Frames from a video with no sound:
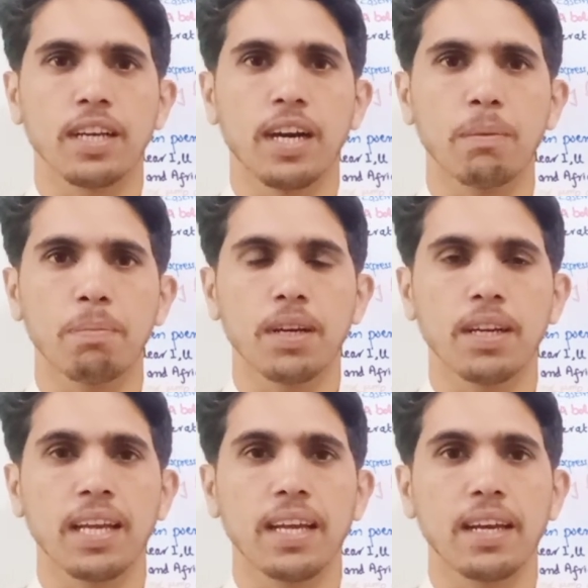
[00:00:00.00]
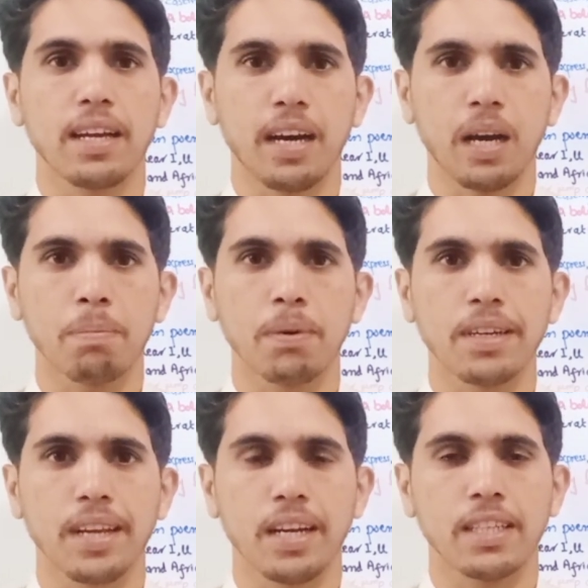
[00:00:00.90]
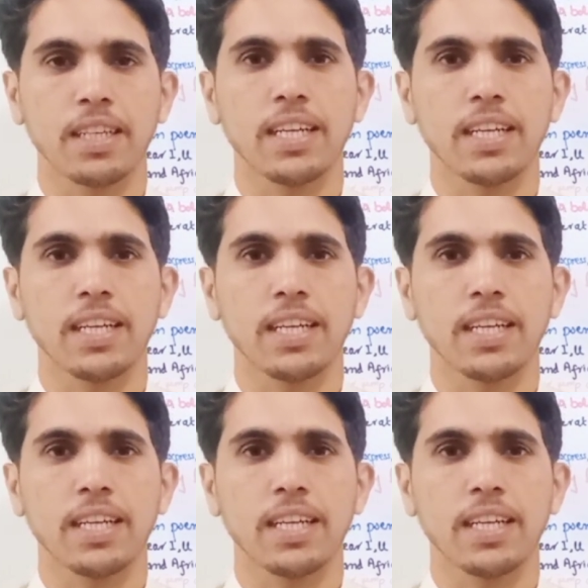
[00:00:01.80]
hyper reality.